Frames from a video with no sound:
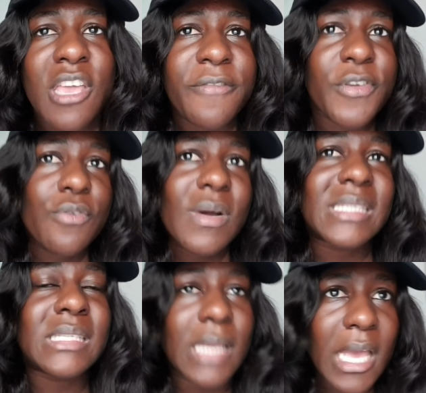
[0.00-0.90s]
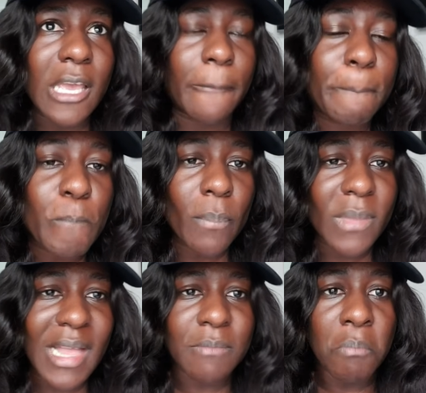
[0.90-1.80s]
If you are saying
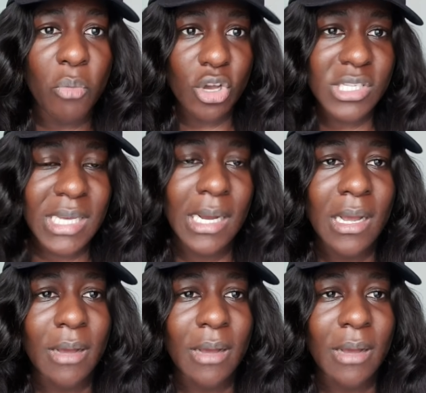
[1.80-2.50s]
that mosque